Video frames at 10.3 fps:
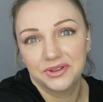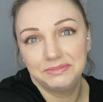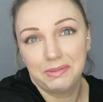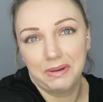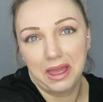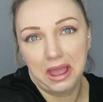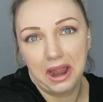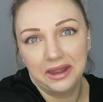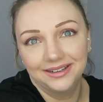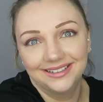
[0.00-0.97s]
going to be
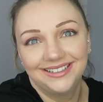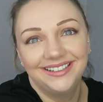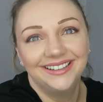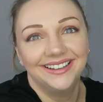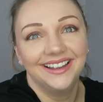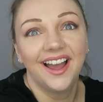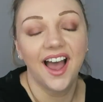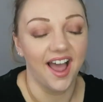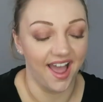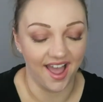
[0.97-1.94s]
blind.
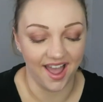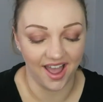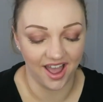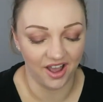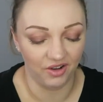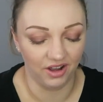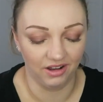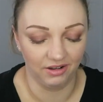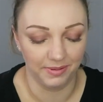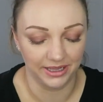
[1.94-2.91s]
How,
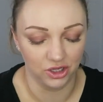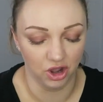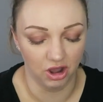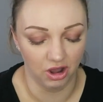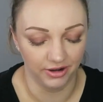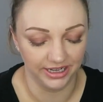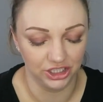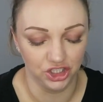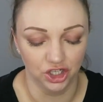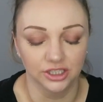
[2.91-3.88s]
oh my god,
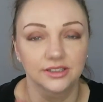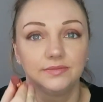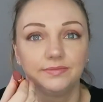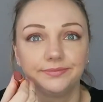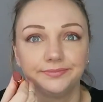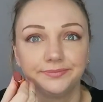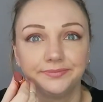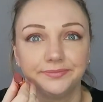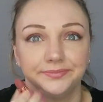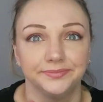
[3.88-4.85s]
it's just,
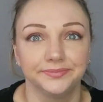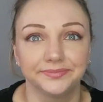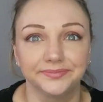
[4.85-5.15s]
okay,